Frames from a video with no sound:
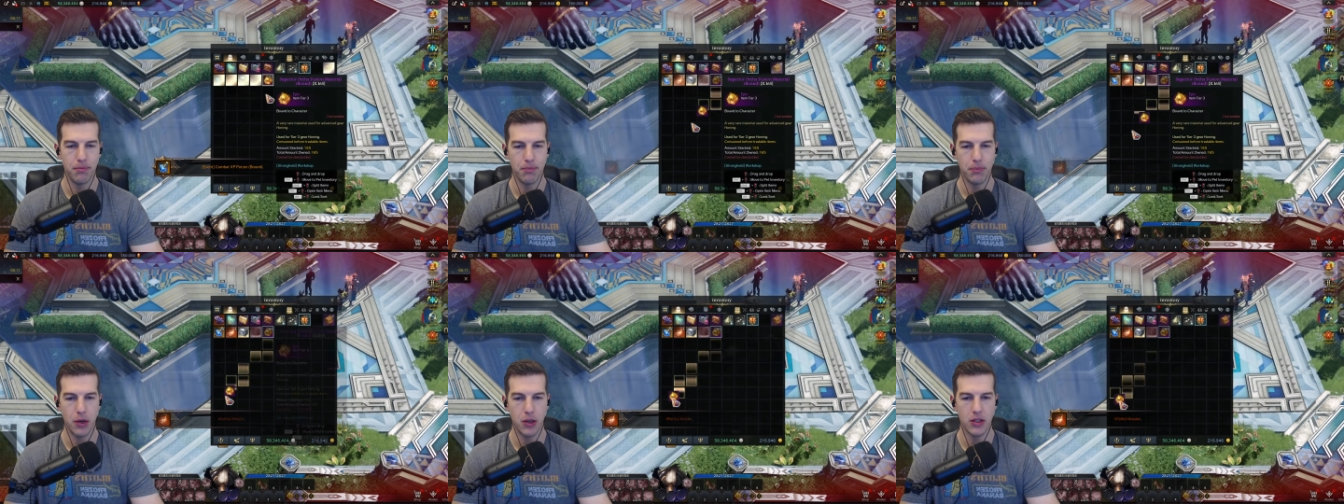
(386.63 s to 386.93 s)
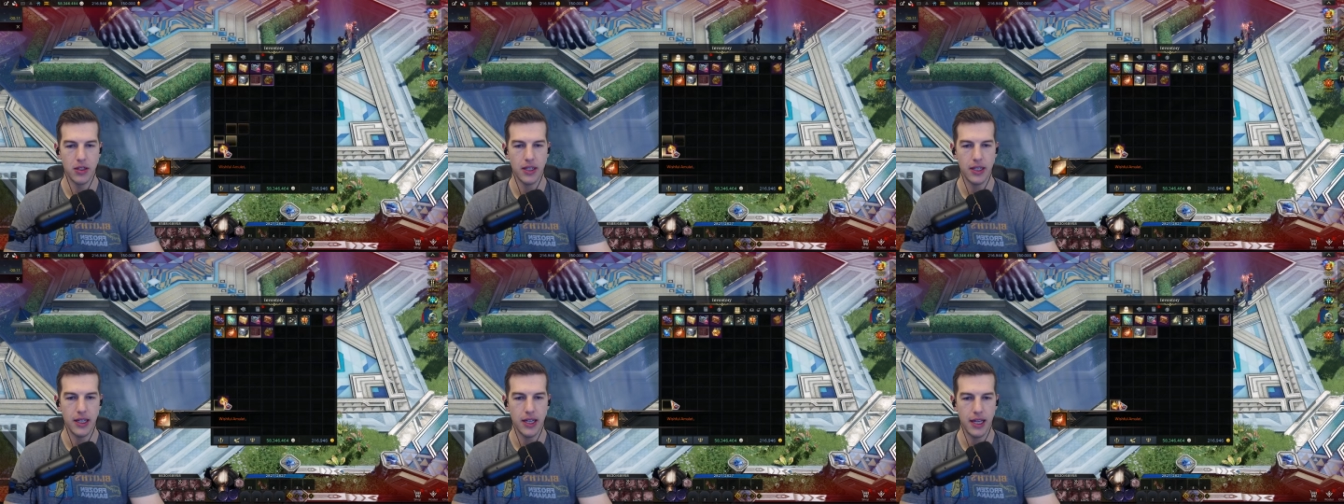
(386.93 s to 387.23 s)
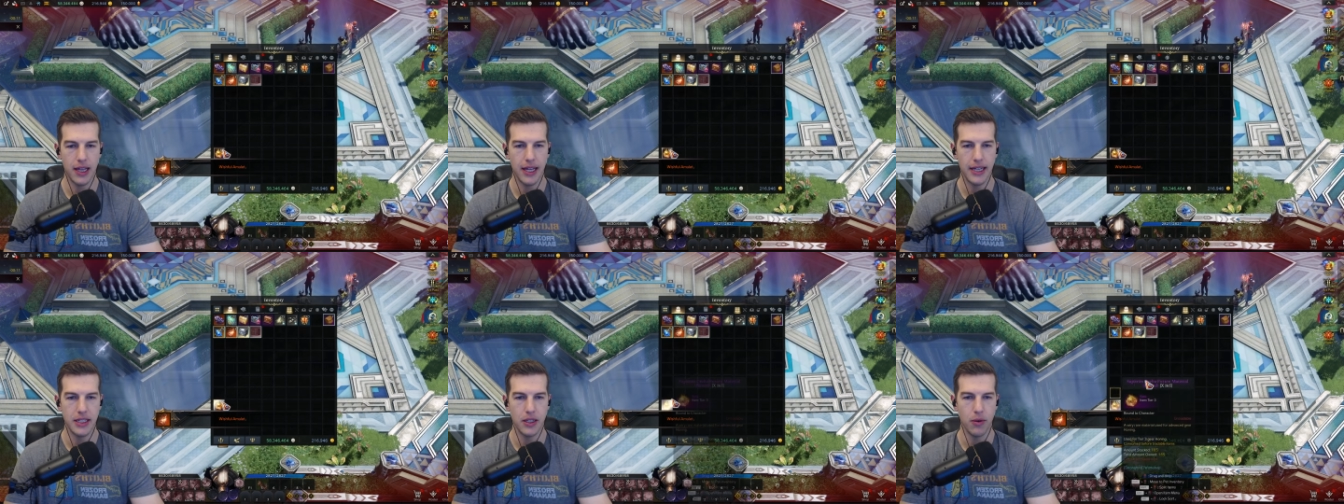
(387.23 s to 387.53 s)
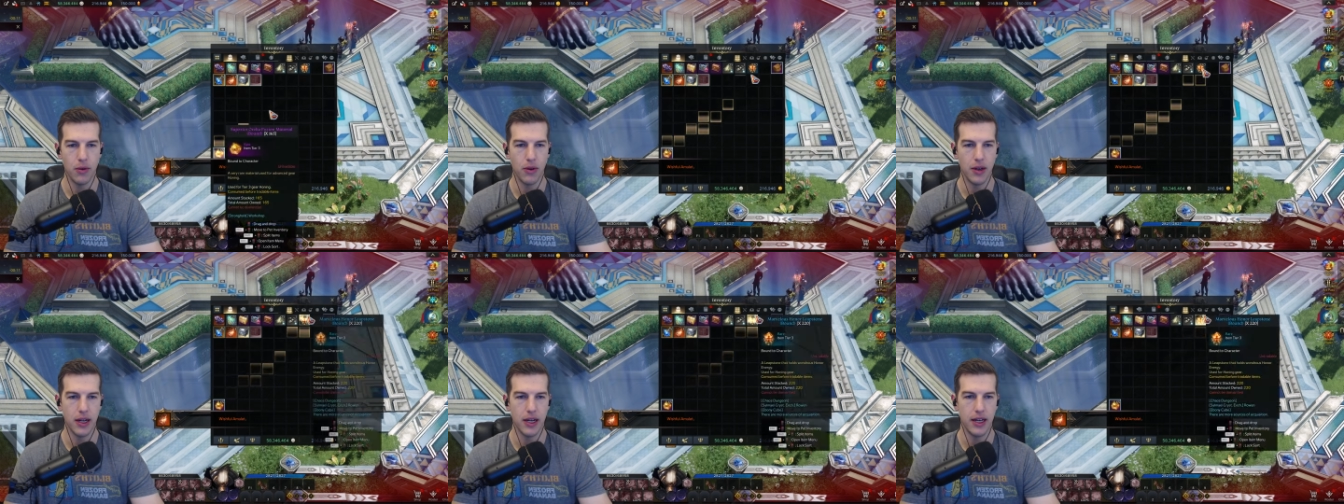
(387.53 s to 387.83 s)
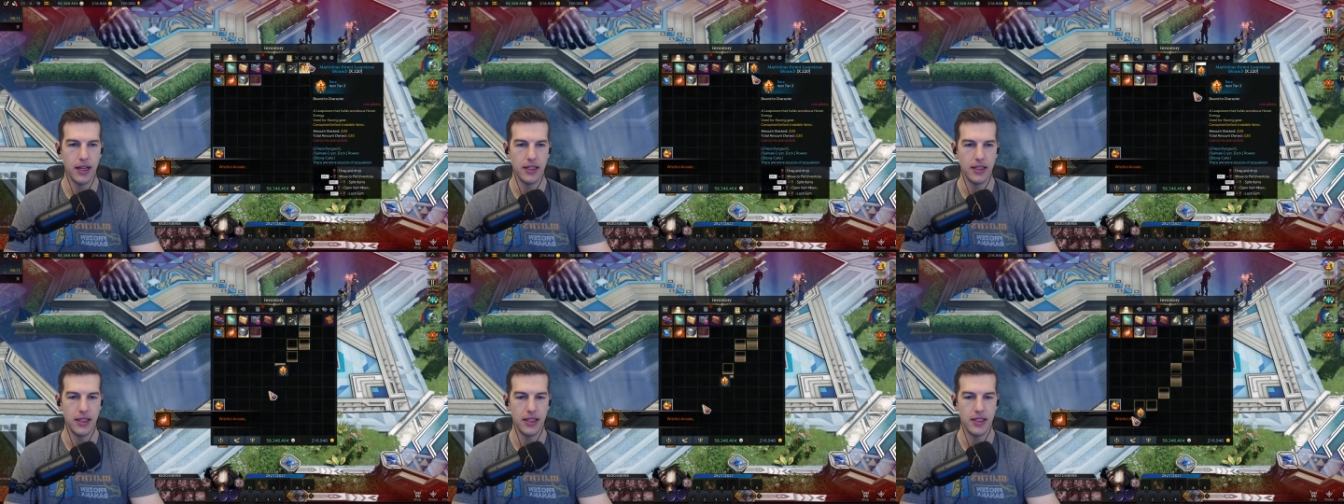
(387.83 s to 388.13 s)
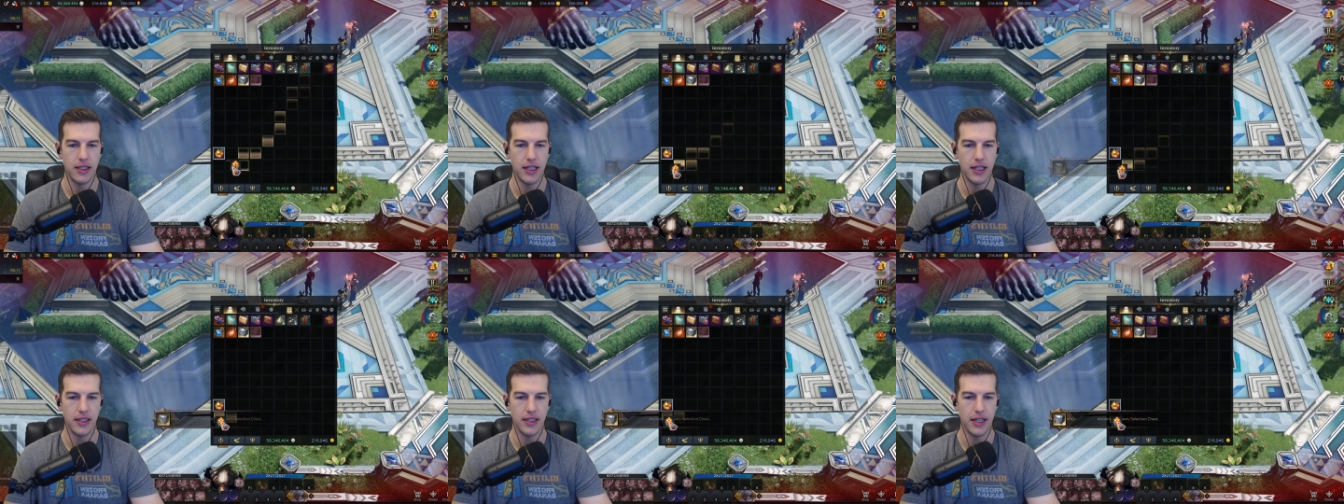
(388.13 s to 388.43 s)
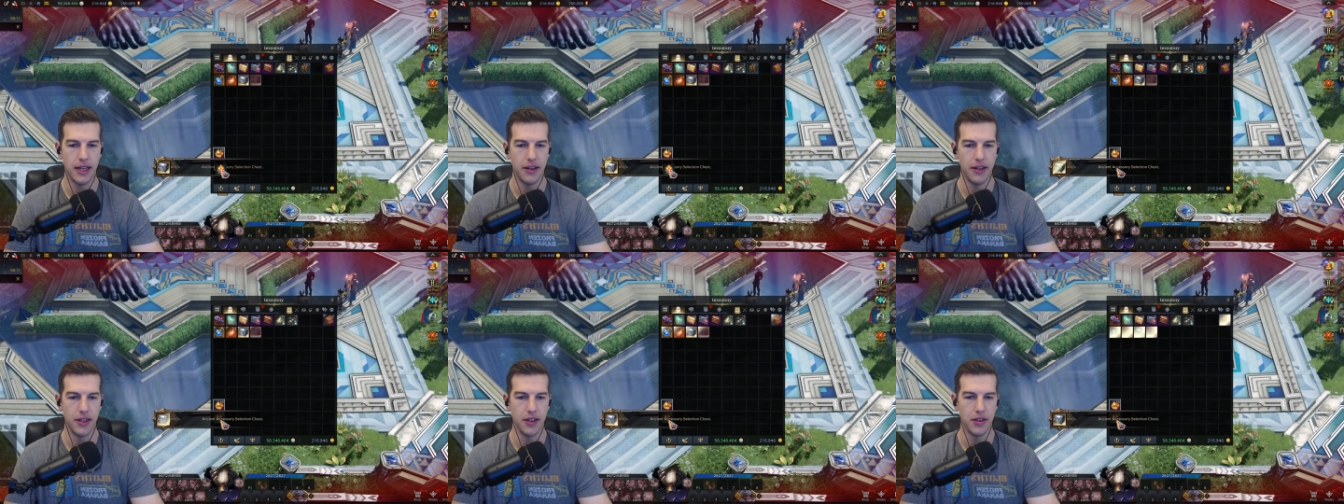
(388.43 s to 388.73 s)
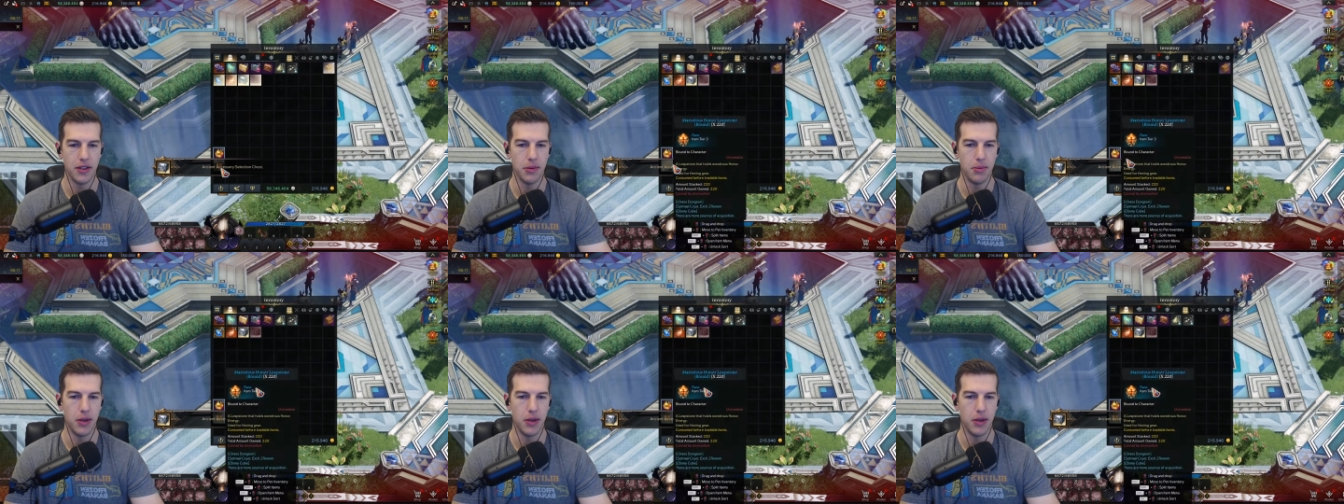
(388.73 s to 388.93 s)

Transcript: Personally, I like to organize these things down here in